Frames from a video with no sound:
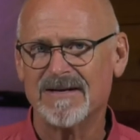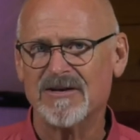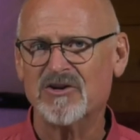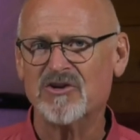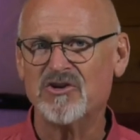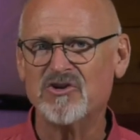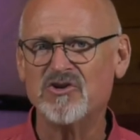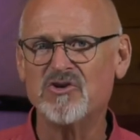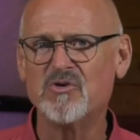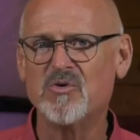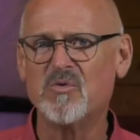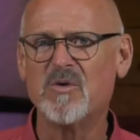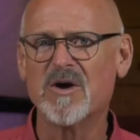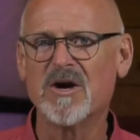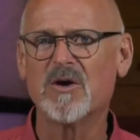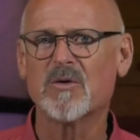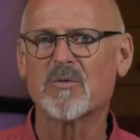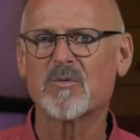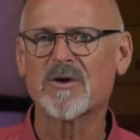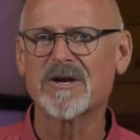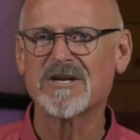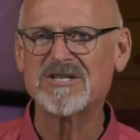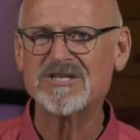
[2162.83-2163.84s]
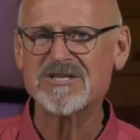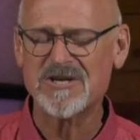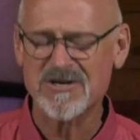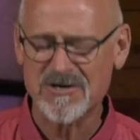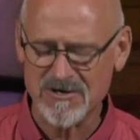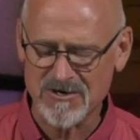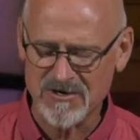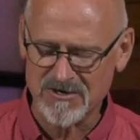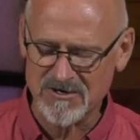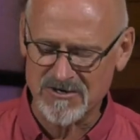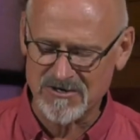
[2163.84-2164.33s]
you will
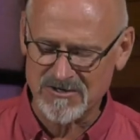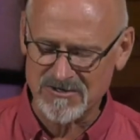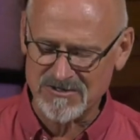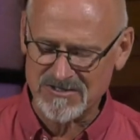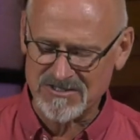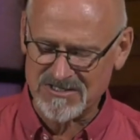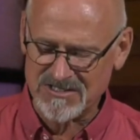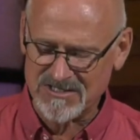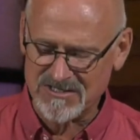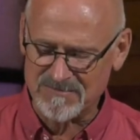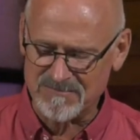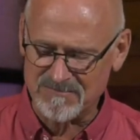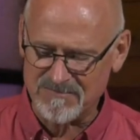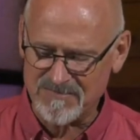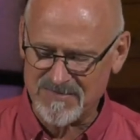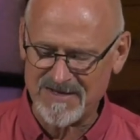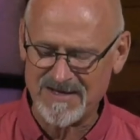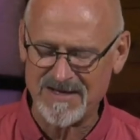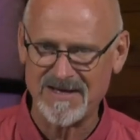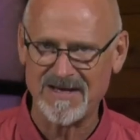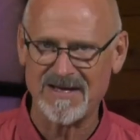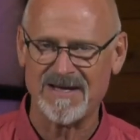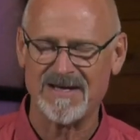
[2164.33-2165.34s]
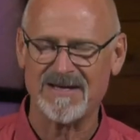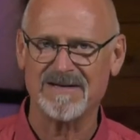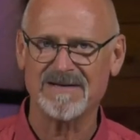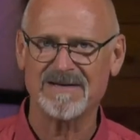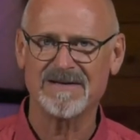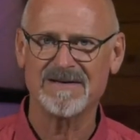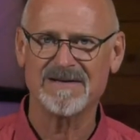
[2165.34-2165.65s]
return to me.